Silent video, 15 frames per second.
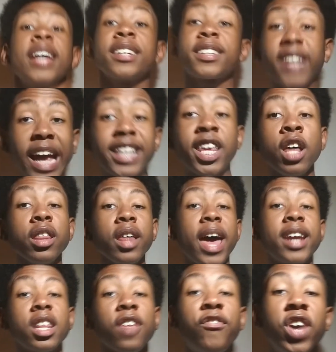Stay till the
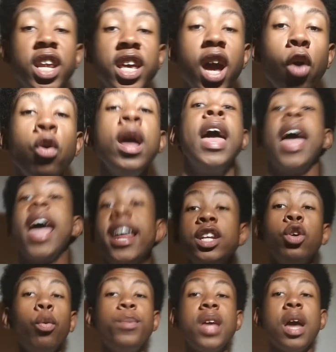end of the video, and
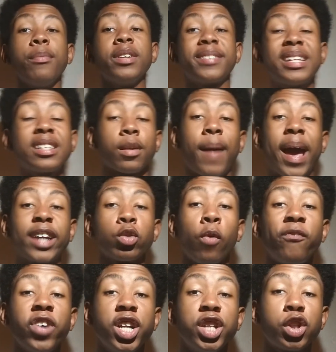you'll be able to see some actual
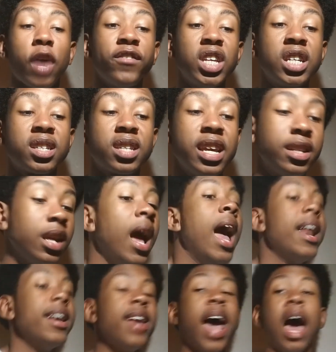footage of these scenes.
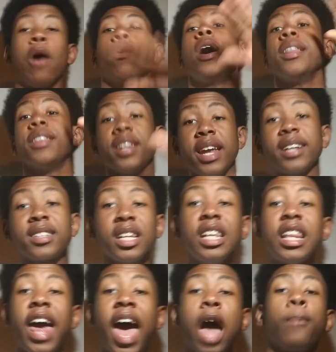Now, the next
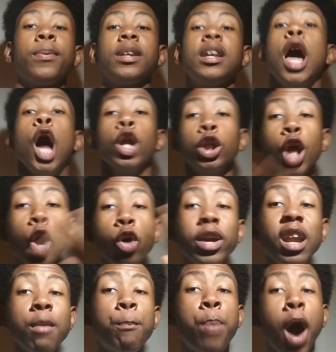thing that happened,
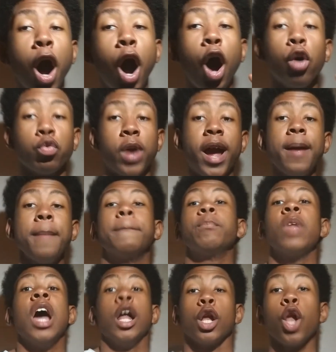Logan Paul, right?
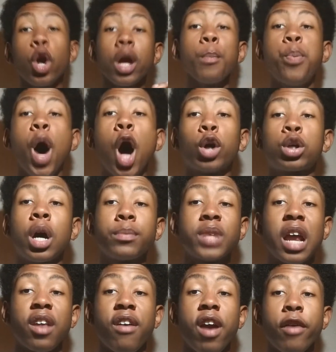Logan Paul comes
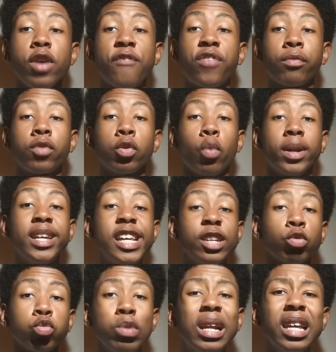out of Area 51.
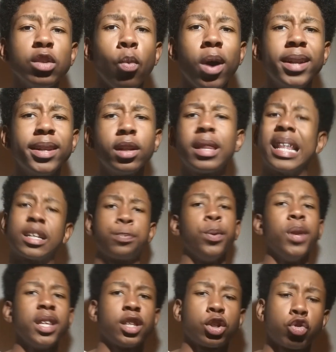He's really the one that's pulling